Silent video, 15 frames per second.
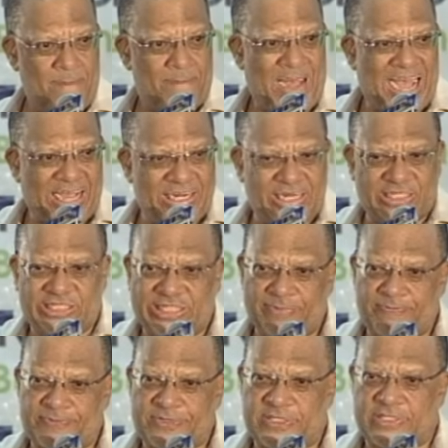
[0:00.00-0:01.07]

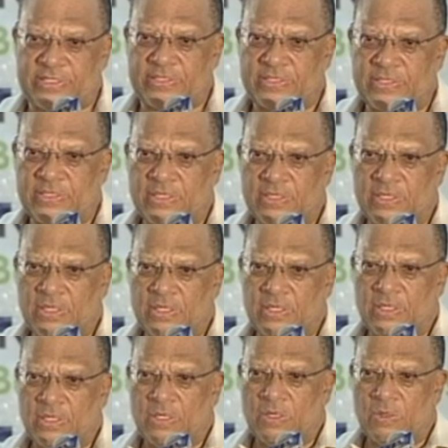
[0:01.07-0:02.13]
Partnerships
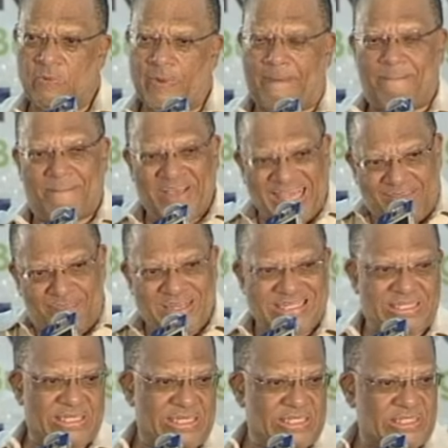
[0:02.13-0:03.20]
with big
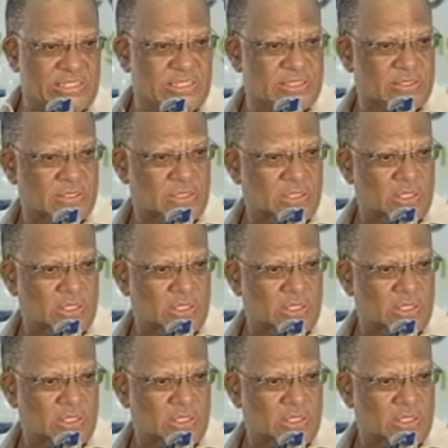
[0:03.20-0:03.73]
business,